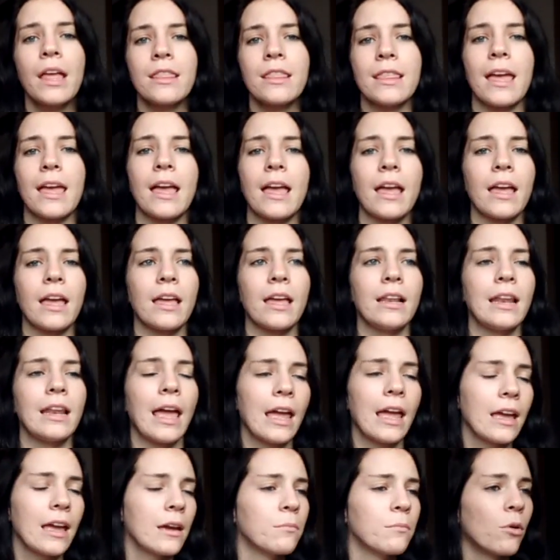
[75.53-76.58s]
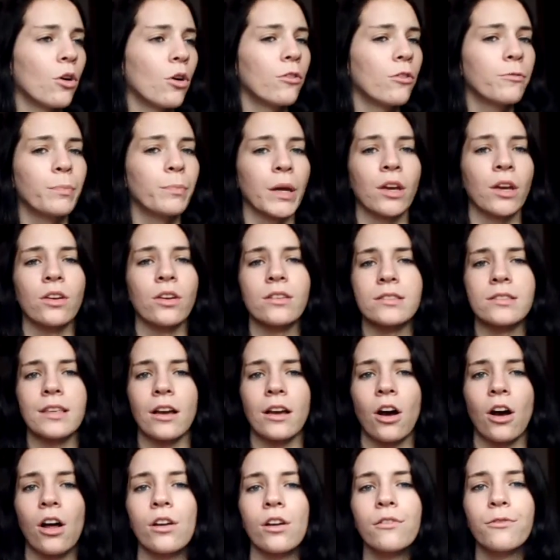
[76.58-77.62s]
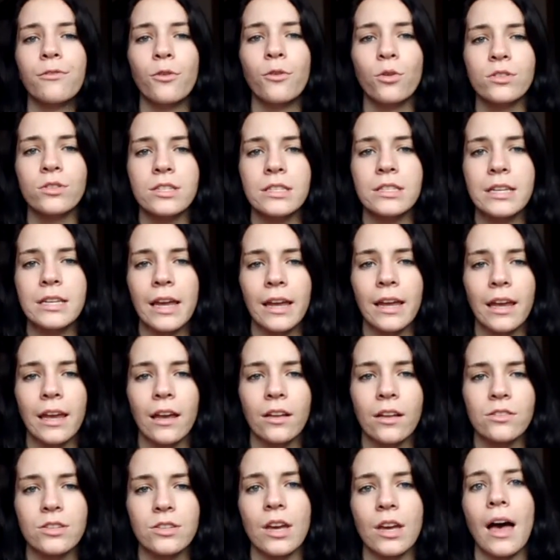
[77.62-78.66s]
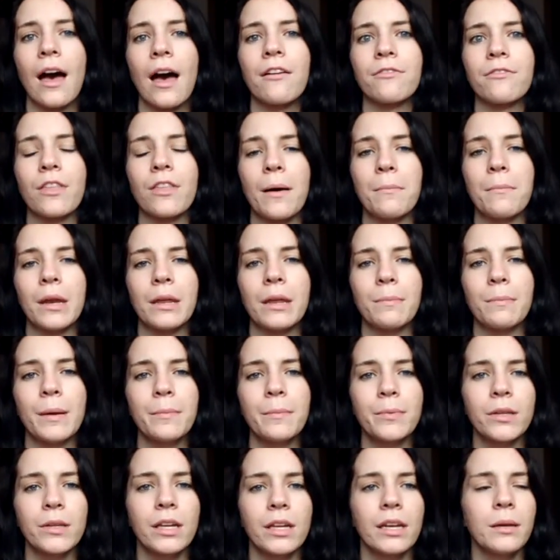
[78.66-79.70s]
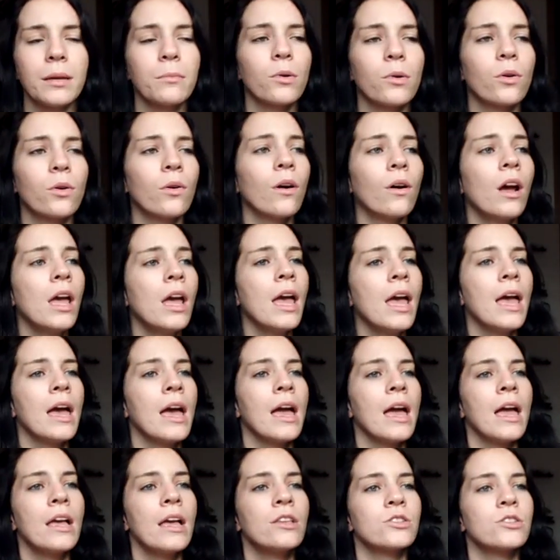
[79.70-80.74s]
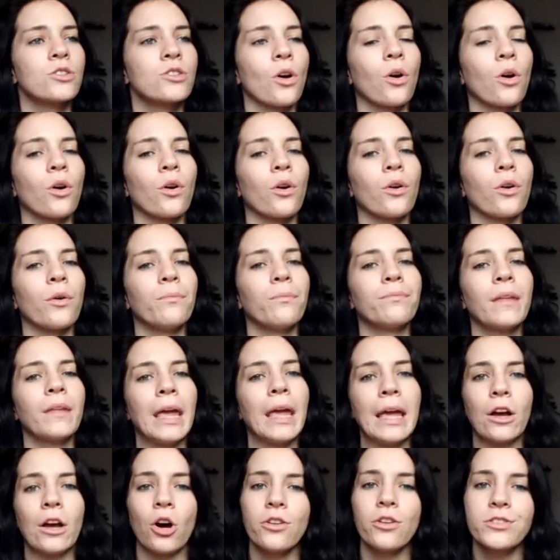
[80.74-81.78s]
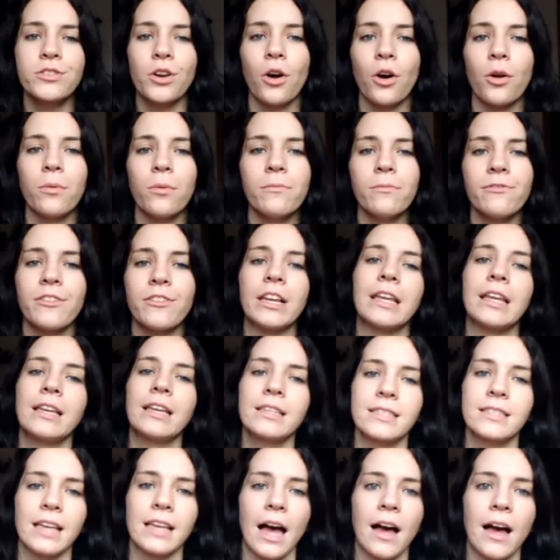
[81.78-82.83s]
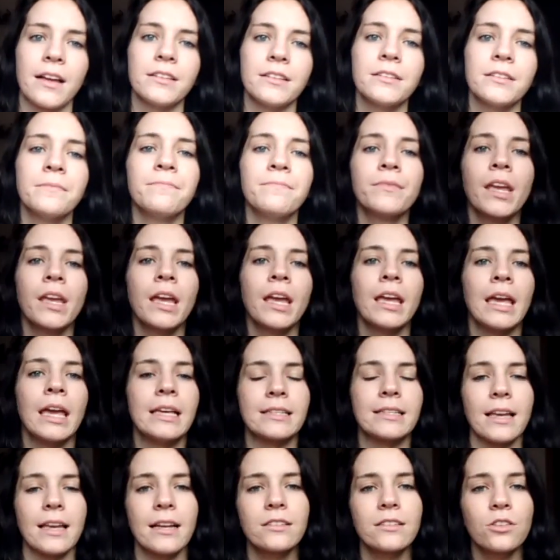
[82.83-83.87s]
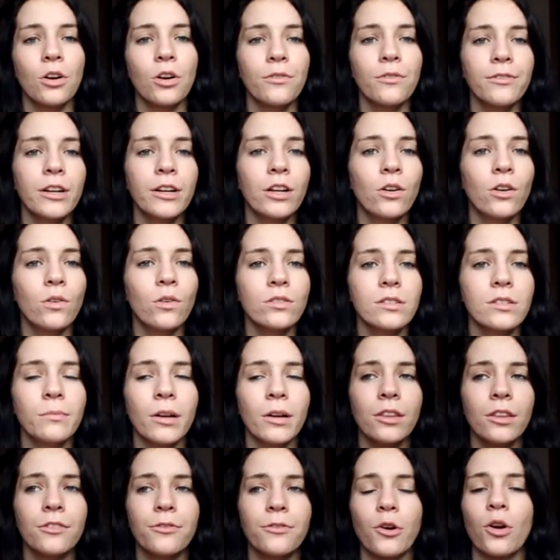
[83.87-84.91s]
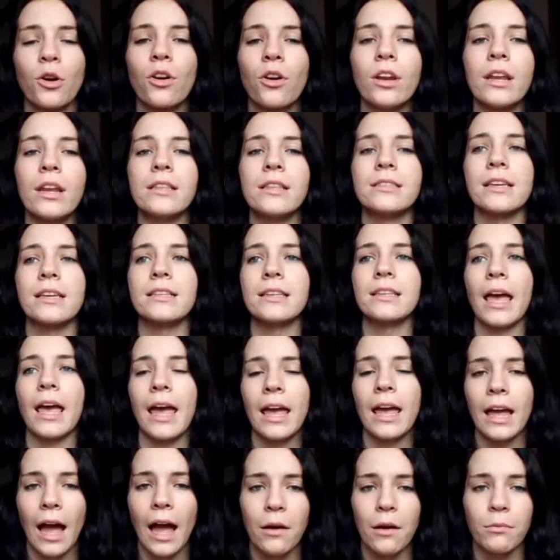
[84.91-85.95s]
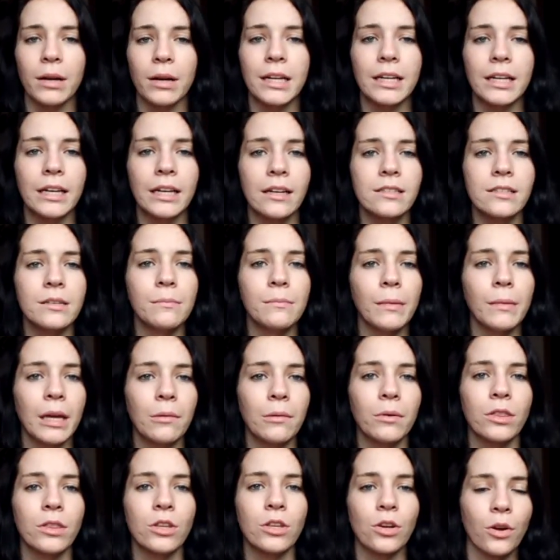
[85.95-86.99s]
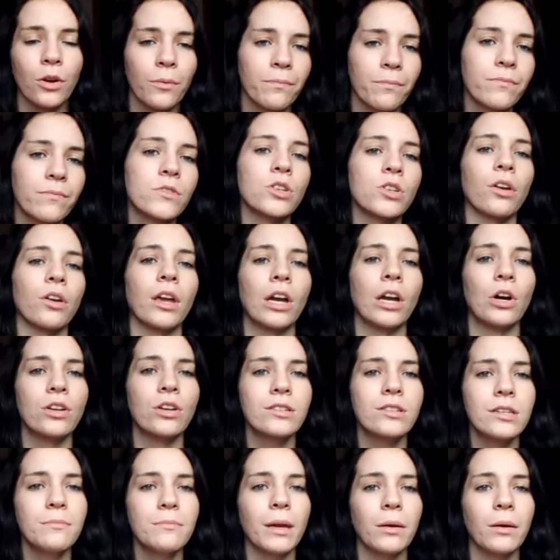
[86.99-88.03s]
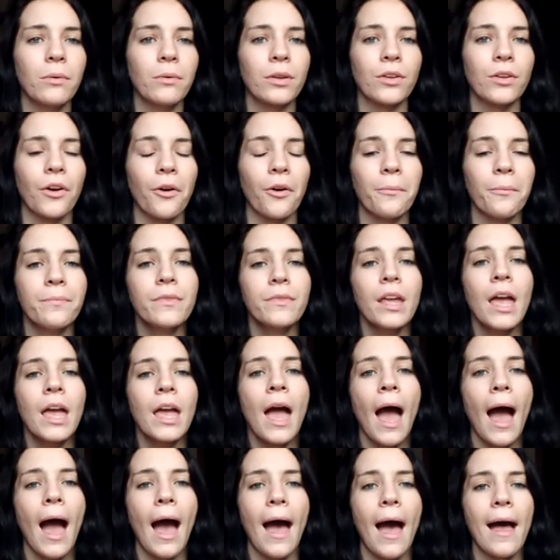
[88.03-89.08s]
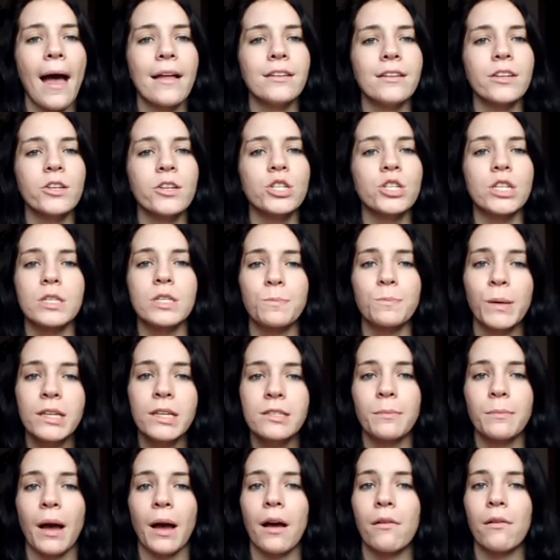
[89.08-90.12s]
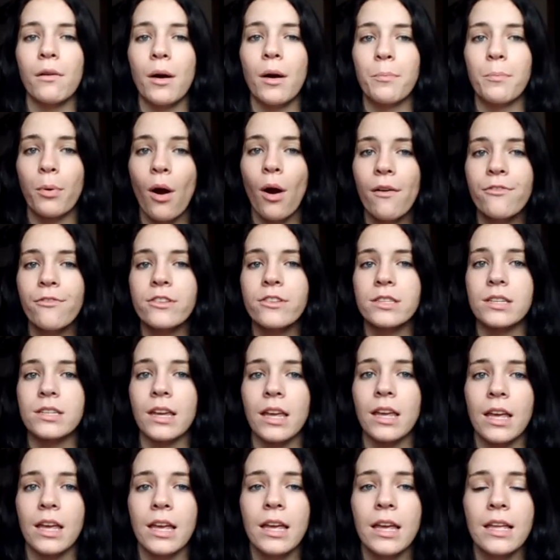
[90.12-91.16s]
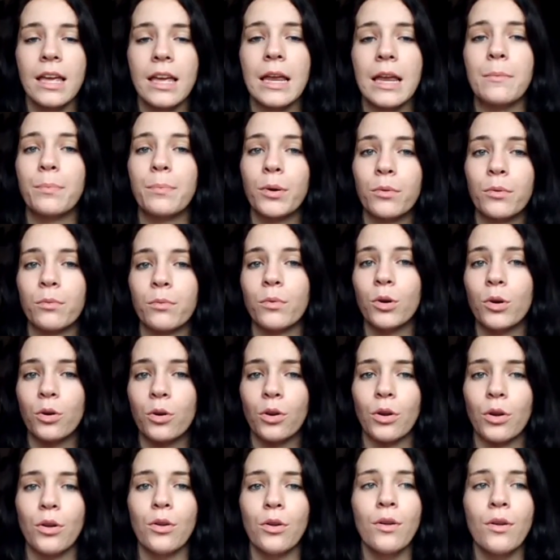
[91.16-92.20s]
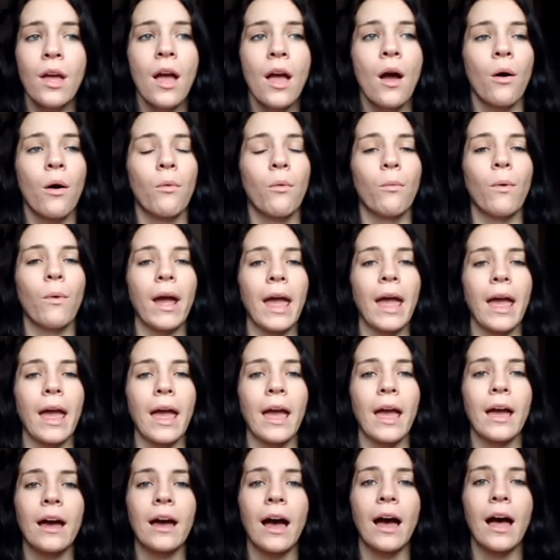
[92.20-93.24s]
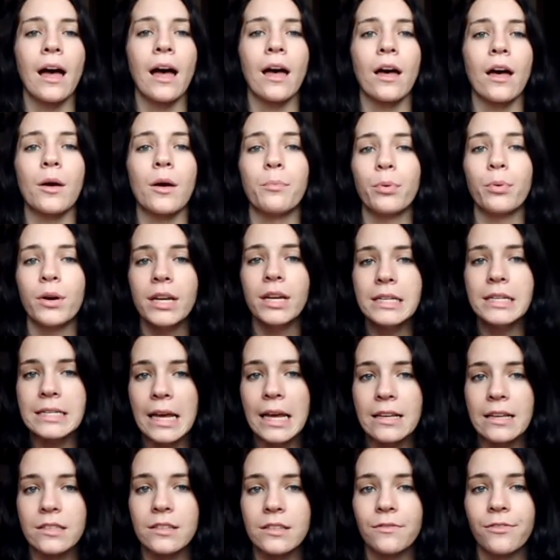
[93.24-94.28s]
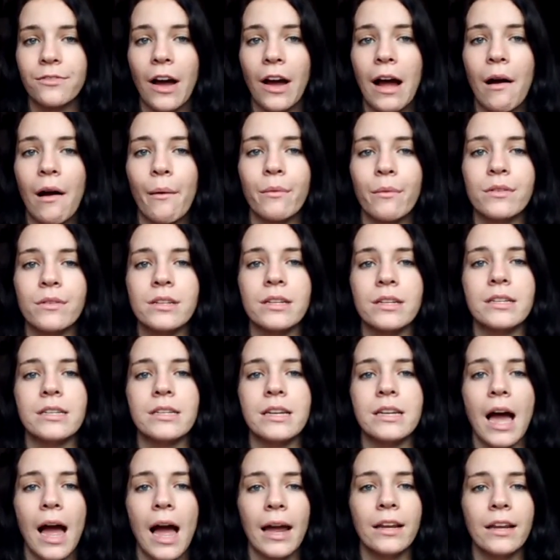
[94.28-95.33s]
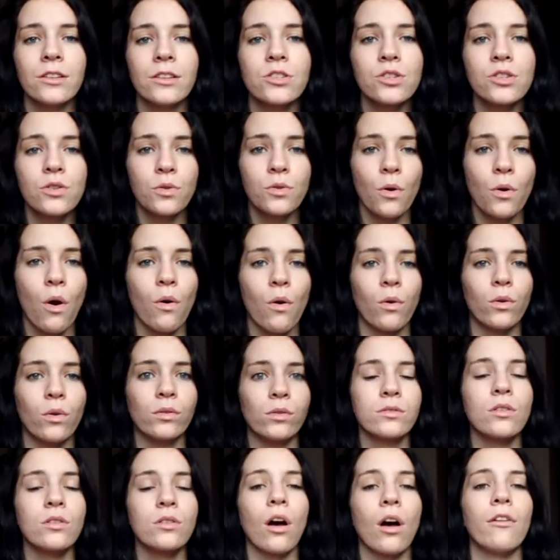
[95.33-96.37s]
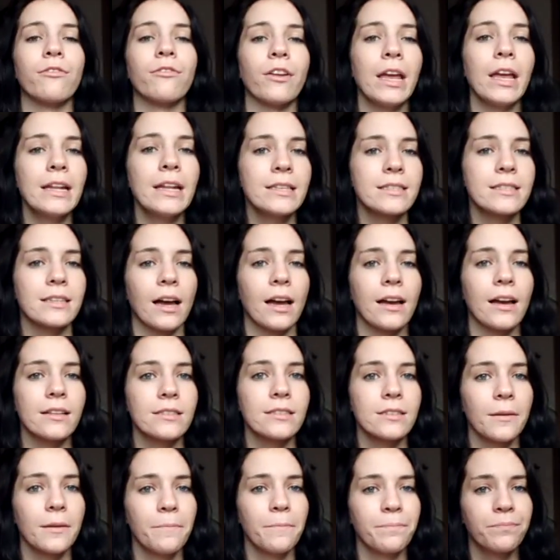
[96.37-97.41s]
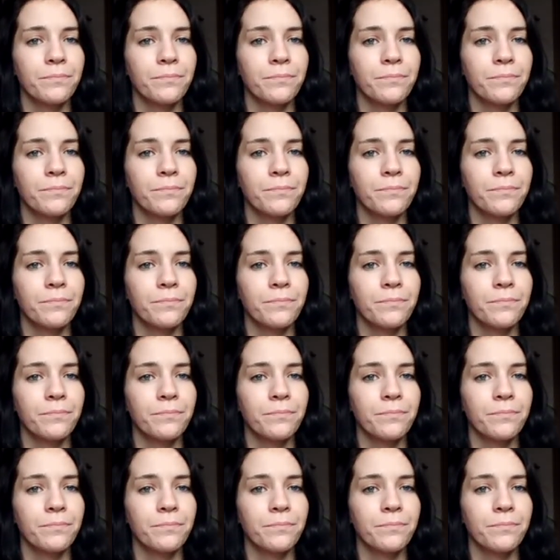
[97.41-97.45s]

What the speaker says: They lay him off because they can't afford to have that many people anymore. So he goes home feeling sad. His ex-girlfriend calls him on the phone and says, hey, I really need to meet with you. So he goes to meet with her. And she speaks about a prophecy in Peru where a priest had found 9 scrolls of insights.